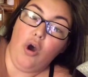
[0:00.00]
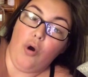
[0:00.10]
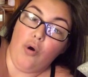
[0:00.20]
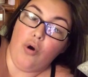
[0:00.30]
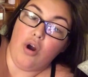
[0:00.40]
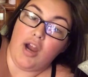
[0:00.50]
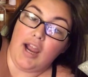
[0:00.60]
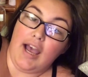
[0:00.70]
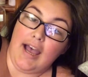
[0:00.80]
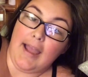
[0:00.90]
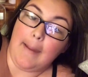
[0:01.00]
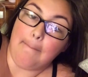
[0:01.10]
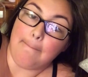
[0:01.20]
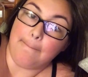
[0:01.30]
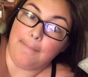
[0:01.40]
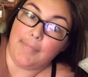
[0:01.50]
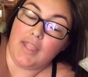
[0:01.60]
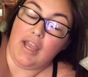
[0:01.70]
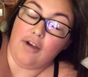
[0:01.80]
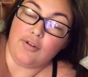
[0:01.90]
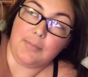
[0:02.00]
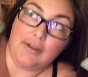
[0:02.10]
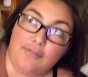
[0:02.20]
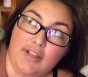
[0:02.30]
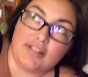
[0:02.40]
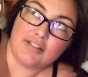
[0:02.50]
or I'm out with my friends.